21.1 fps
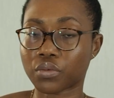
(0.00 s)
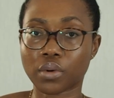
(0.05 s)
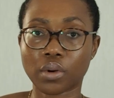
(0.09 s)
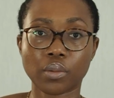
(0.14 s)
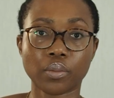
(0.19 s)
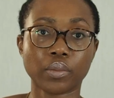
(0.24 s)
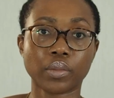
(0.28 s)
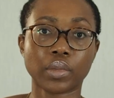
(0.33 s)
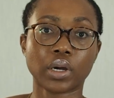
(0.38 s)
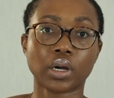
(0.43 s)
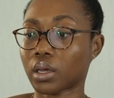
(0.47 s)

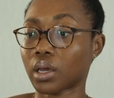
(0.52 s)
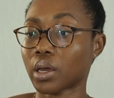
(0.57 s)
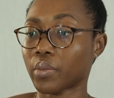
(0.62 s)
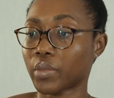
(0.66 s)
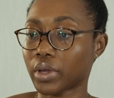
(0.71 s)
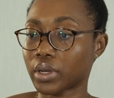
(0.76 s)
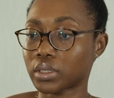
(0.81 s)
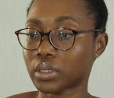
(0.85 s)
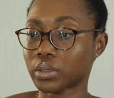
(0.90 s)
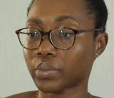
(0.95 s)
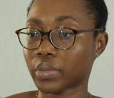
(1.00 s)
from
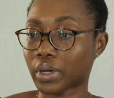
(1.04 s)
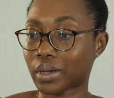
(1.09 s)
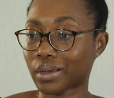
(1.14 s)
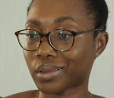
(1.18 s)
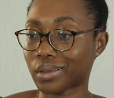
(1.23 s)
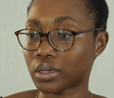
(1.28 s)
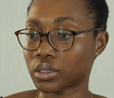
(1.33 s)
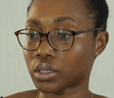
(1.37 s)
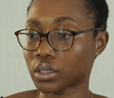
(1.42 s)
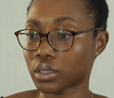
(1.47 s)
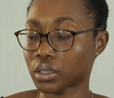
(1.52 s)
Qhemet
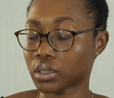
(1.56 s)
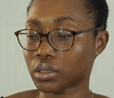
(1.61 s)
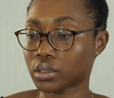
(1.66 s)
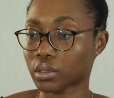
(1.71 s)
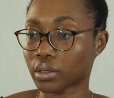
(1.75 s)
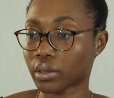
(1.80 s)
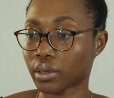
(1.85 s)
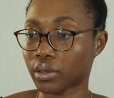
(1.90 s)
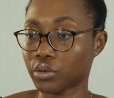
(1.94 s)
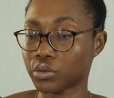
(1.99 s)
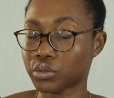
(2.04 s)
Biologics. So
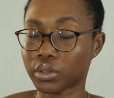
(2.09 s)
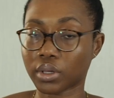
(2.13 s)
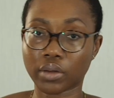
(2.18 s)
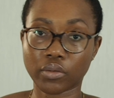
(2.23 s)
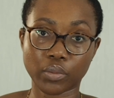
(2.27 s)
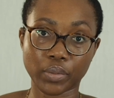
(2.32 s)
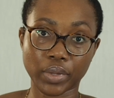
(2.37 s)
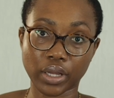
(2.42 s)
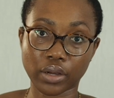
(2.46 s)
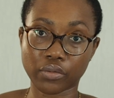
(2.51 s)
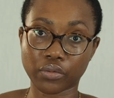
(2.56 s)
they usually have a
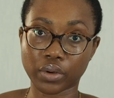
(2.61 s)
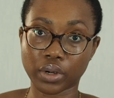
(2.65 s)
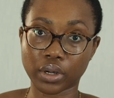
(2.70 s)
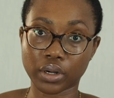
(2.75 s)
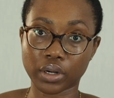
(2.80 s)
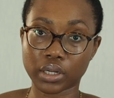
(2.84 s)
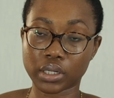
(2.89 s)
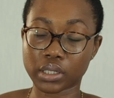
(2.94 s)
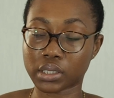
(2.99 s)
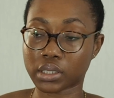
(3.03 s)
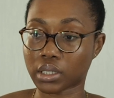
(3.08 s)
Black
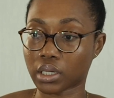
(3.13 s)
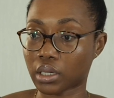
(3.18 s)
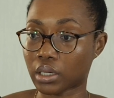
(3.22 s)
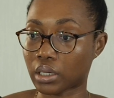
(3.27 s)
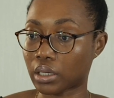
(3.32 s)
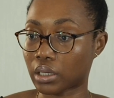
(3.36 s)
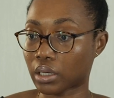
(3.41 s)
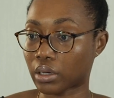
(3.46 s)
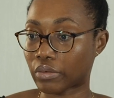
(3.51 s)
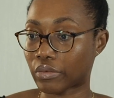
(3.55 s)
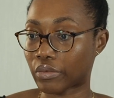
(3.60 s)
Friday
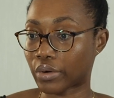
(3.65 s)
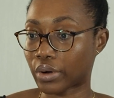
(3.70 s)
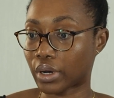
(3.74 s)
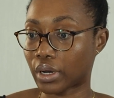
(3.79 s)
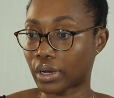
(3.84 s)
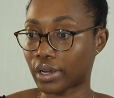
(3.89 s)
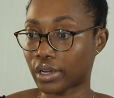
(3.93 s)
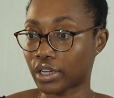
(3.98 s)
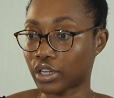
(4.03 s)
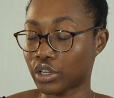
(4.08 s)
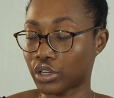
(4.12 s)
sale every
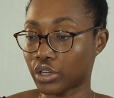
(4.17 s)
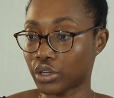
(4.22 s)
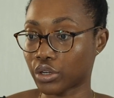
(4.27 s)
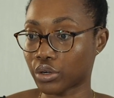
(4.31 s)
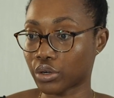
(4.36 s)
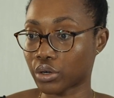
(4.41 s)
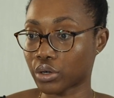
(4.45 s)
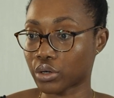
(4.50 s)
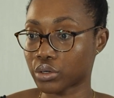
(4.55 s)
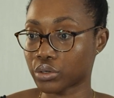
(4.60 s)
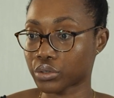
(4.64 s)

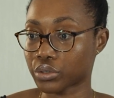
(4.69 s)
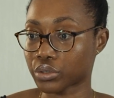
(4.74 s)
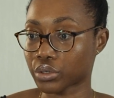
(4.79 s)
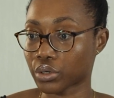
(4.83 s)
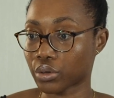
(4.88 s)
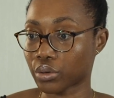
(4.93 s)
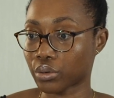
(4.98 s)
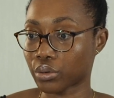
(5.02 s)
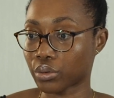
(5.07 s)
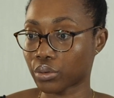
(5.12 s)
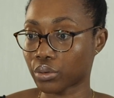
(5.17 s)
year.
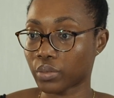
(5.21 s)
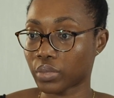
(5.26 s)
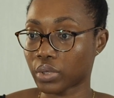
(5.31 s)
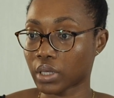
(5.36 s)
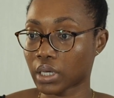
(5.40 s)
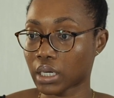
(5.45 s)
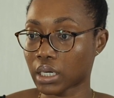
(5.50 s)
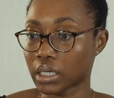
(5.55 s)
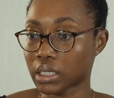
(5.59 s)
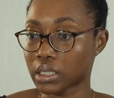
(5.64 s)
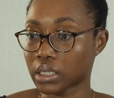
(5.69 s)
So
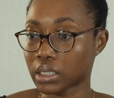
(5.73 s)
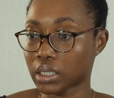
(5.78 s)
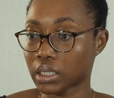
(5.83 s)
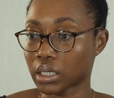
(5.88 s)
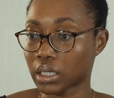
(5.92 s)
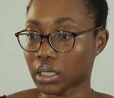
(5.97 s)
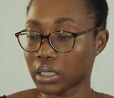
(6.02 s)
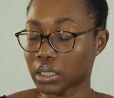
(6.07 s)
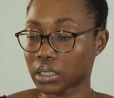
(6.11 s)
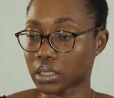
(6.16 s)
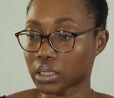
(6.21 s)
planning to
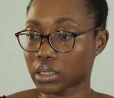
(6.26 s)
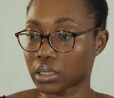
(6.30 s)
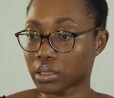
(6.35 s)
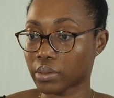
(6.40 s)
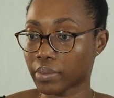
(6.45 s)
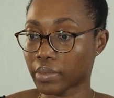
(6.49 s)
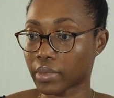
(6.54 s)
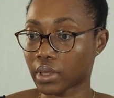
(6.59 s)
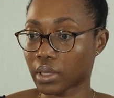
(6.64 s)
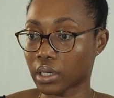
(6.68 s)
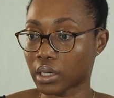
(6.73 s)
get
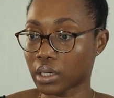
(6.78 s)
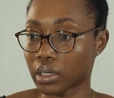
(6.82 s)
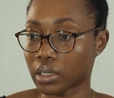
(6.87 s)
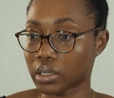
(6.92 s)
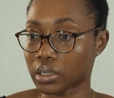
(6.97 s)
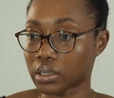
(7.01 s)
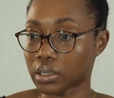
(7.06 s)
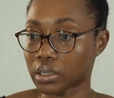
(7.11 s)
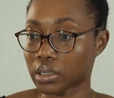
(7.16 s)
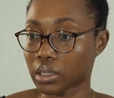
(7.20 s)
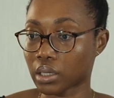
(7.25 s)
some
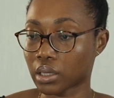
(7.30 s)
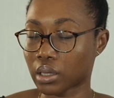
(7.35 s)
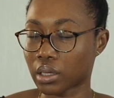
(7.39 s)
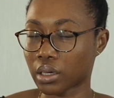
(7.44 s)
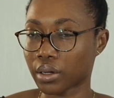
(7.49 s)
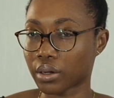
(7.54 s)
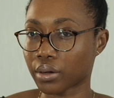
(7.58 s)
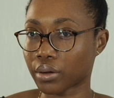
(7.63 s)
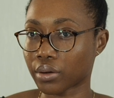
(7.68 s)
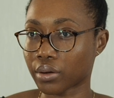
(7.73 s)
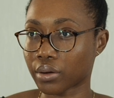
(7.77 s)
things
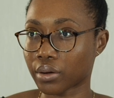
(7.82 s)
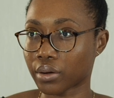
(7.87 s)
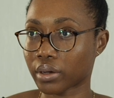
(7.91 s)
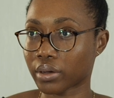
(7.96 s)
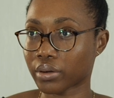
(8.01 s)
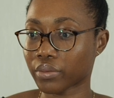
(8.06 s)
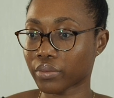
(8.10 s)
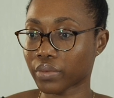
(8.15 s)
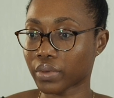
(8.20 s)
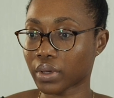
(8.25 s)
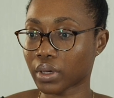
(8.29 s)
there. I
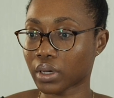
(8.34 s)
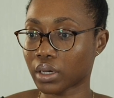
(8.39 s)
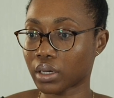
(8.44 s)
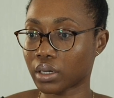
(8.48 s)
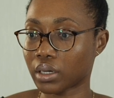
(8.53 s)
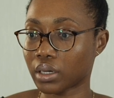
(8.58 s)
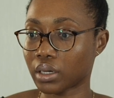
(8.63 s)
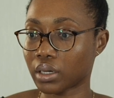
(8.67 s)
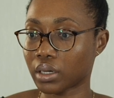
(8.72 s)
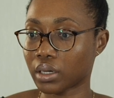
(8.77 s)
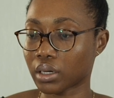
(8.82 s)
don't think I
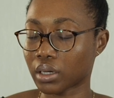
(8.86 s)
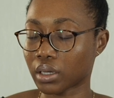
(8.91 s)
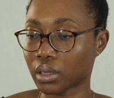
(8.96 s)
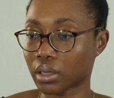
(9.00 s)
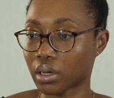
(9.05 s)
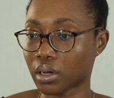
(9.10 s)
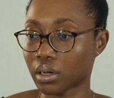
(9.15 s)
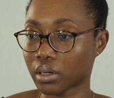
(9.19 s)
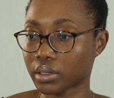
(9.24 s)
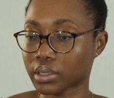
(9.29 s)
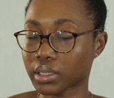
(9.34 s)
need a
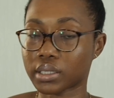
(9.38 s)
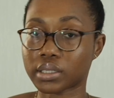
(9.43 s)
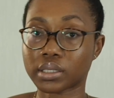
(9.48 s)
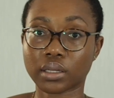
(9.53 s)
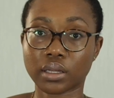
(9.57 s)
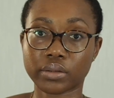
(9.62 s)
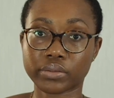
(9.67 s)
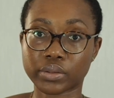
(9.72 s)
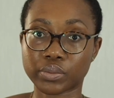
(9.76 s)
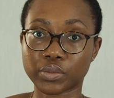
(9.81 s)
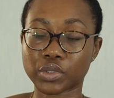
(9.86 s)
lot because I still
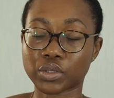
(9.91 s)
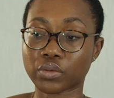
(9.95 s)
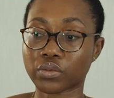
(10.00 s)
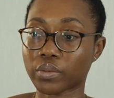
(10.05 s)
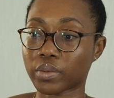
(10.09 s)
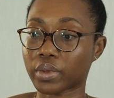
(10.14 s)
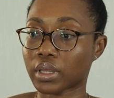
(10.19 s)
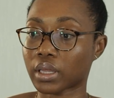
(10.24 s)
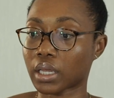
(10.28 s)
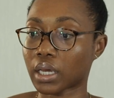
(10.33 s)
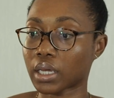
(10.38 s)
have some stuff from
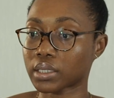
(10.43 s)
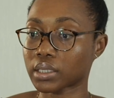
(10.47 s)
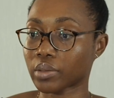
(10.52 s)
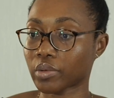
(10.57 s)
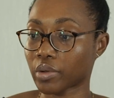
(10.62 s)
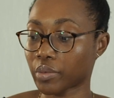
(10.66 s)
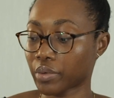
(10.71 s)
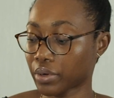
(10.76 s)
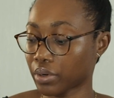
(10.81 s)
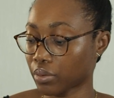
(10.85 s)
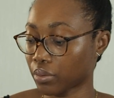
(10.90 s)
the last time I
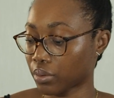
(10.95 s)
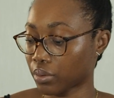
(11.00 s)
made an